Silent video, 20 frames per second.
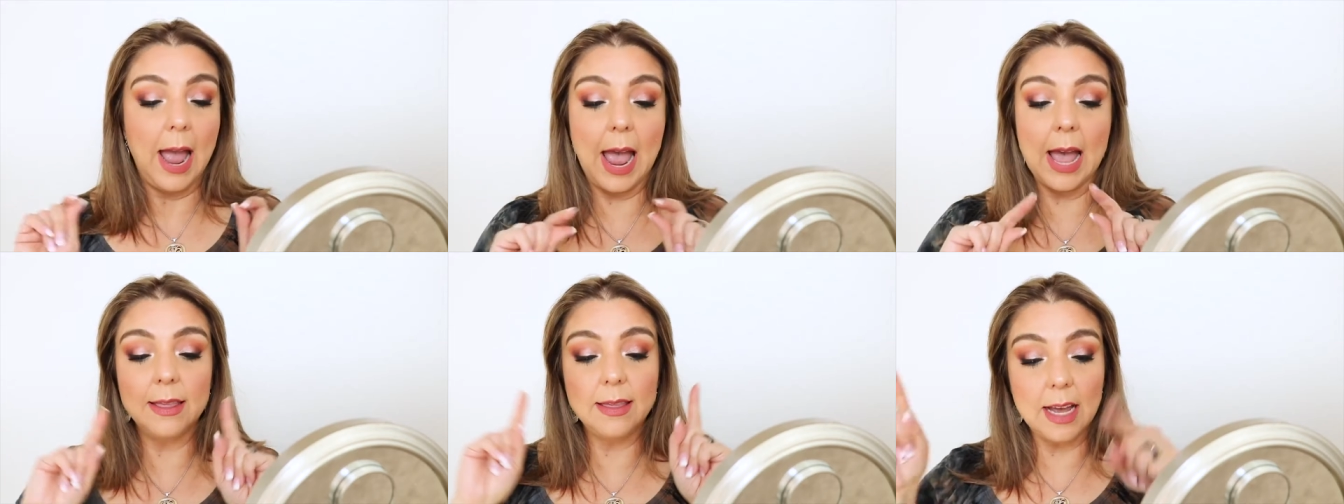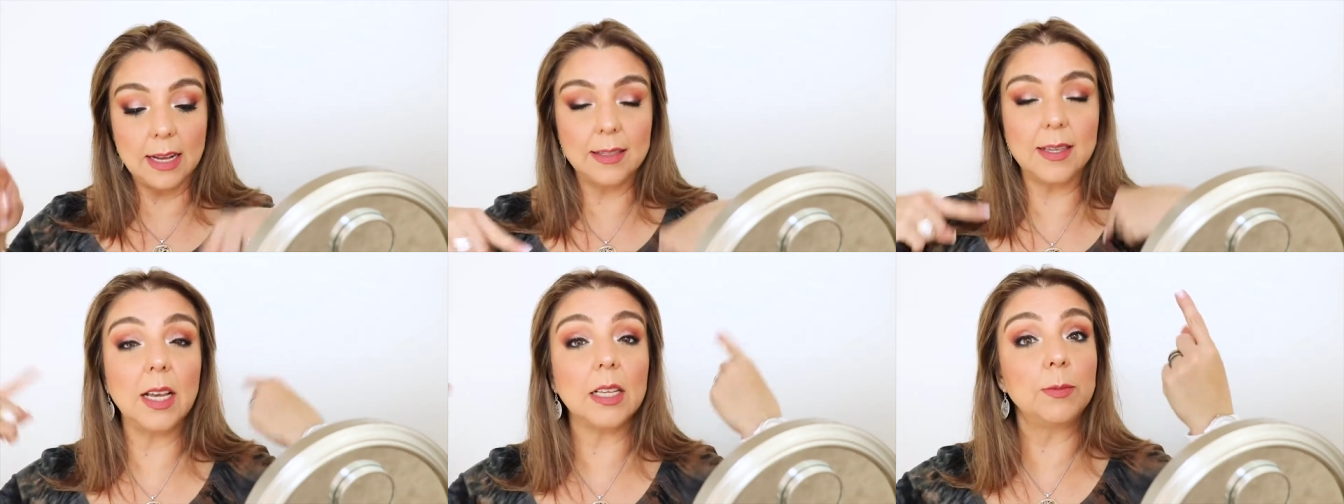and
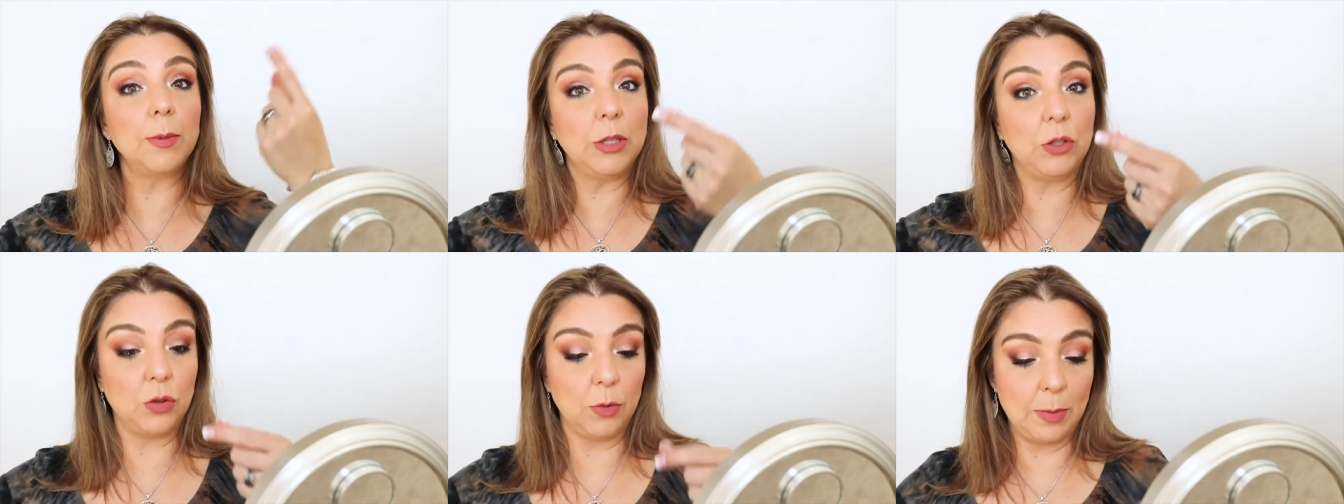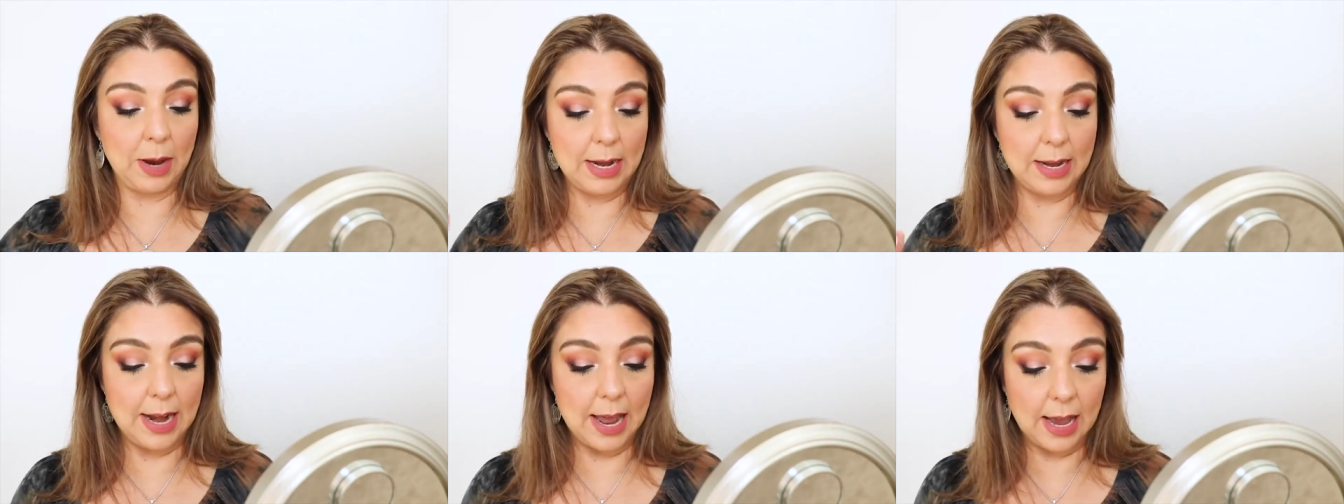that takes me to
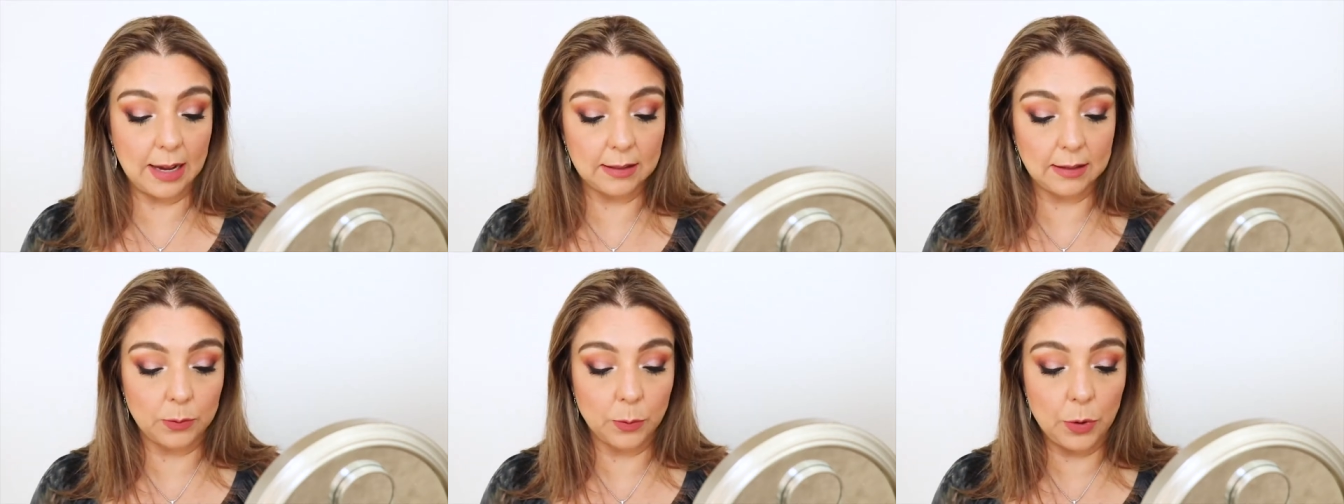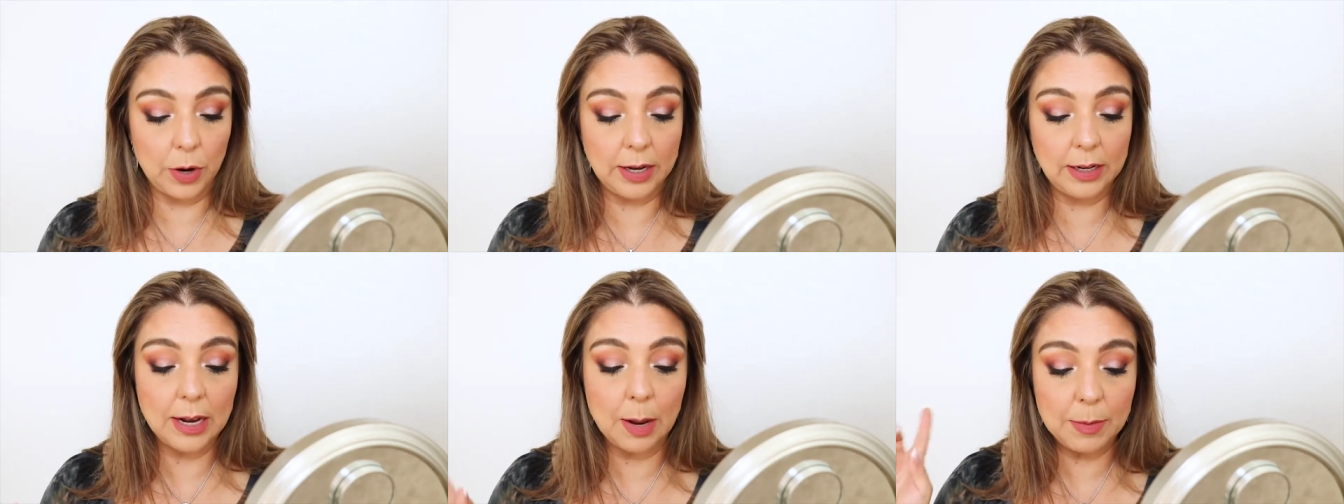my next
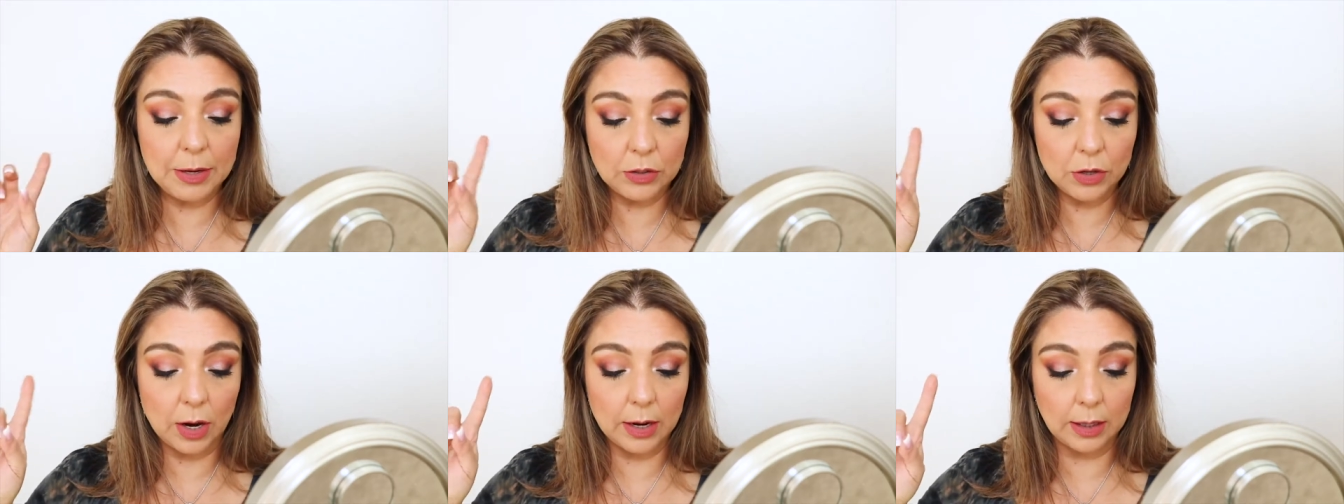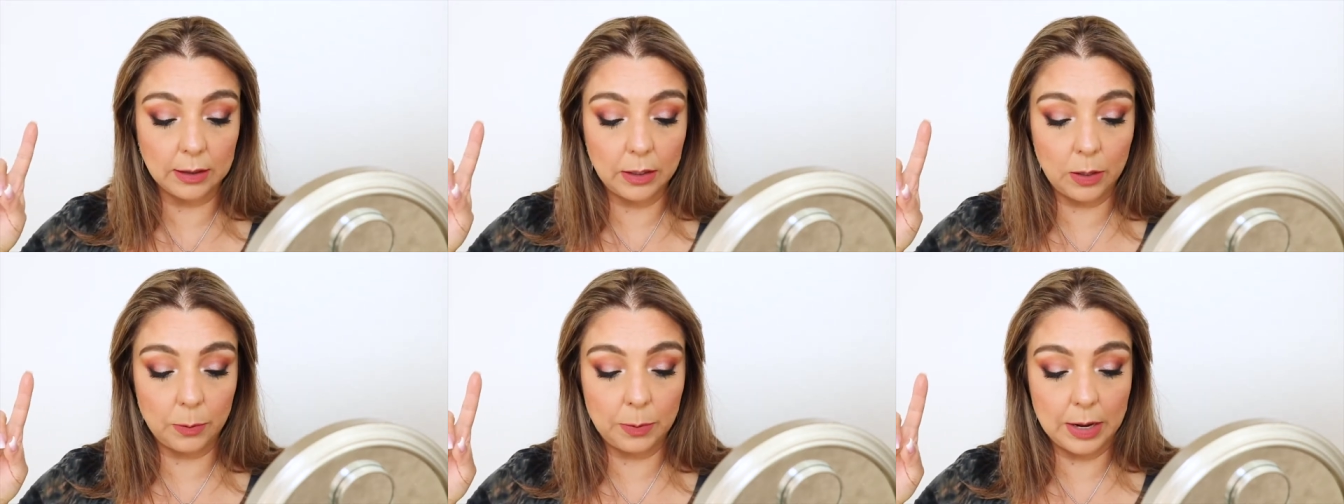point. Let me talk
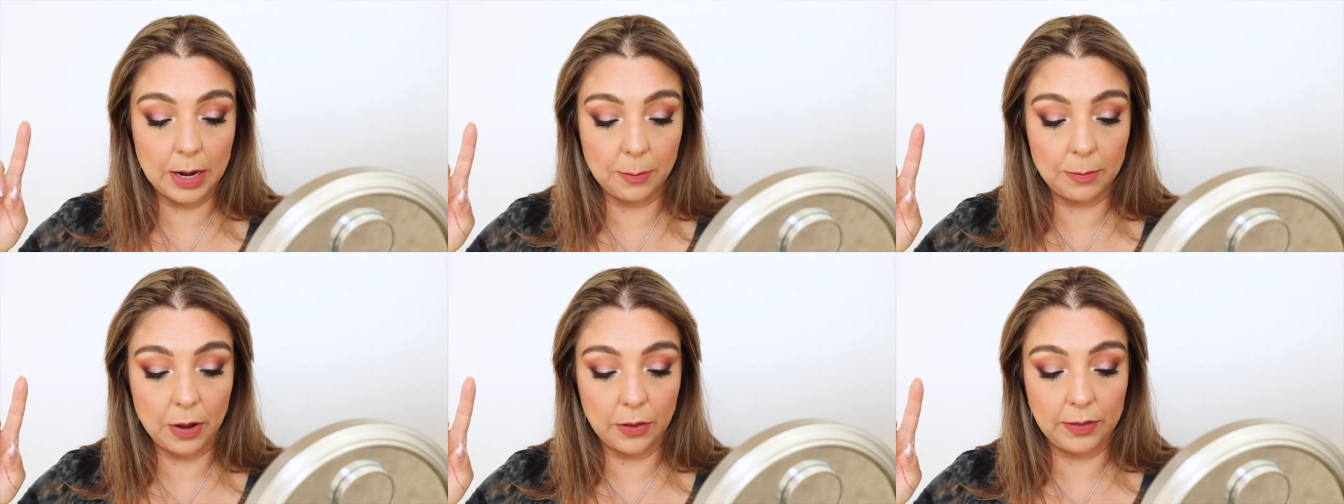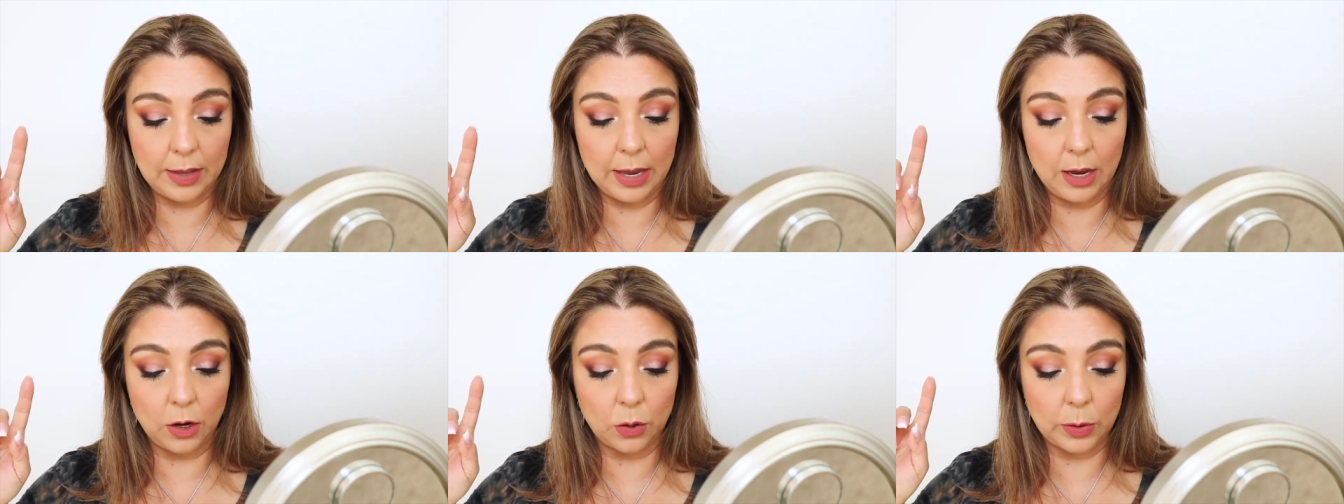a little bit about
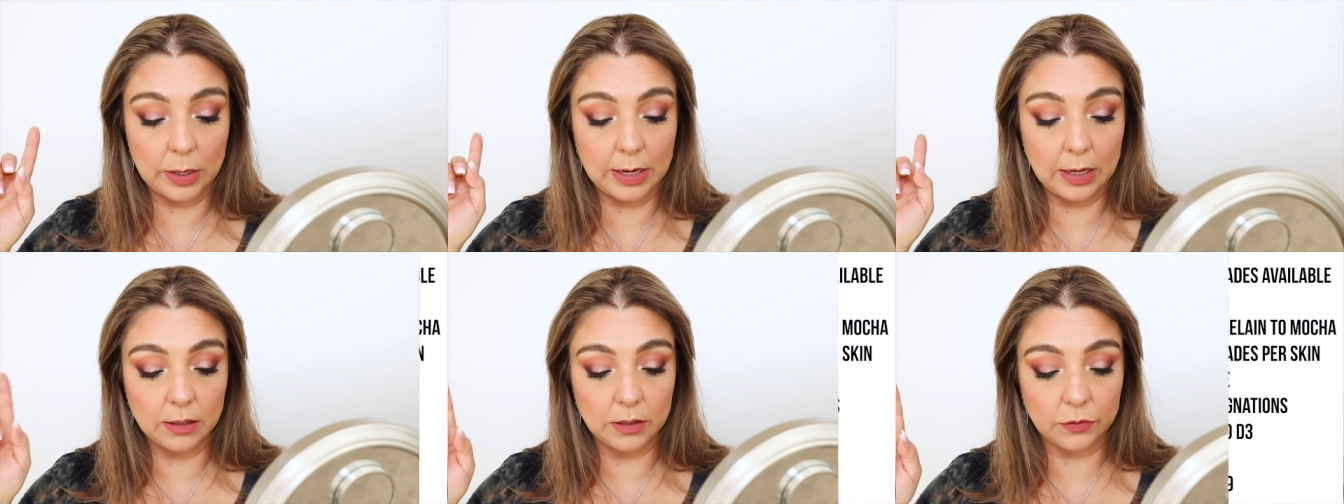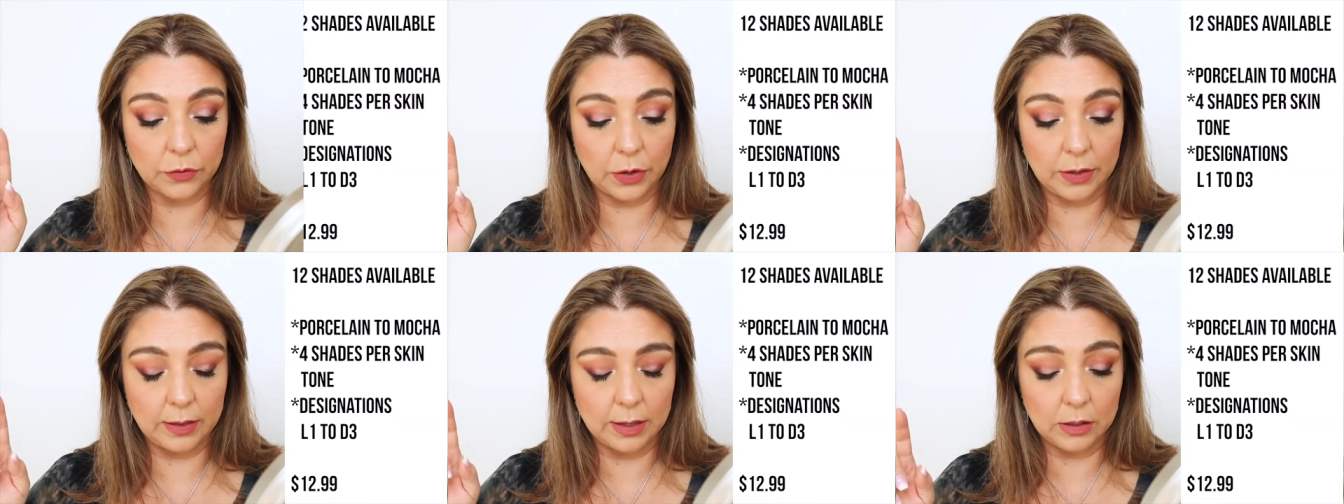the ingredients
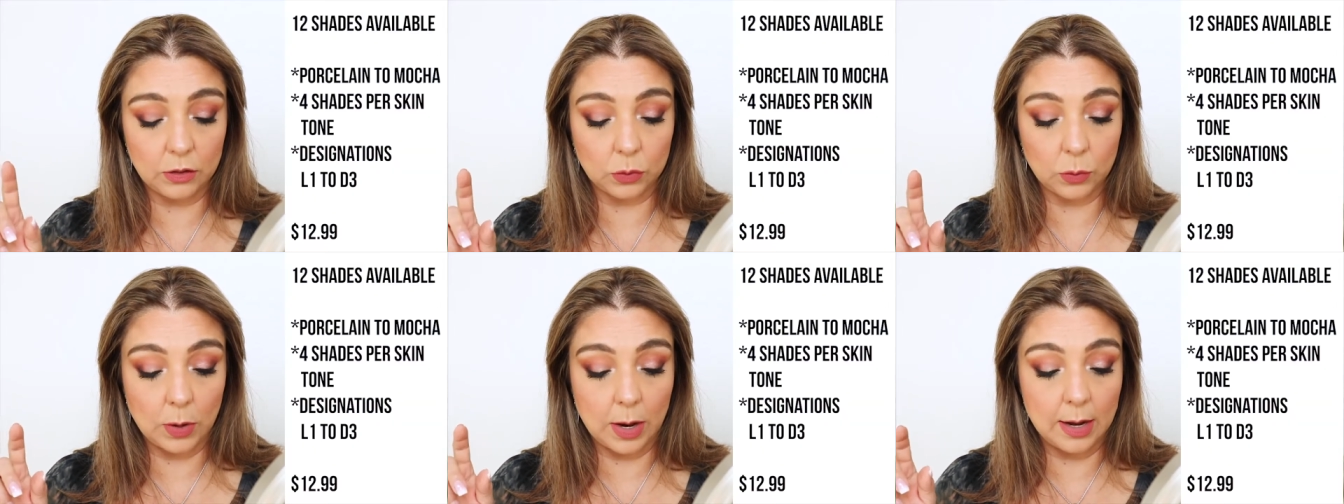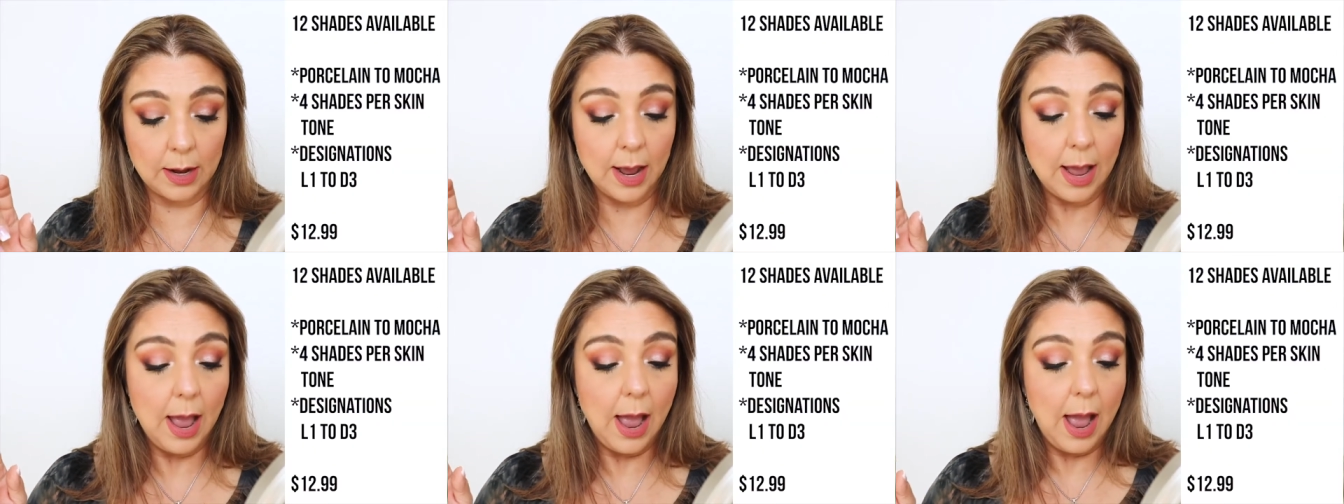for this
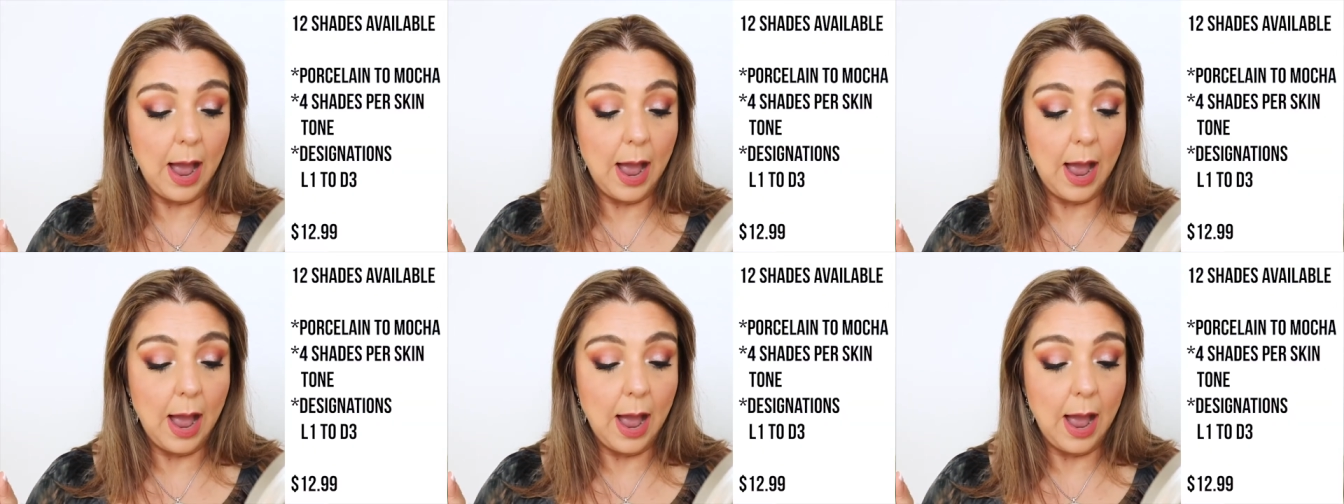one.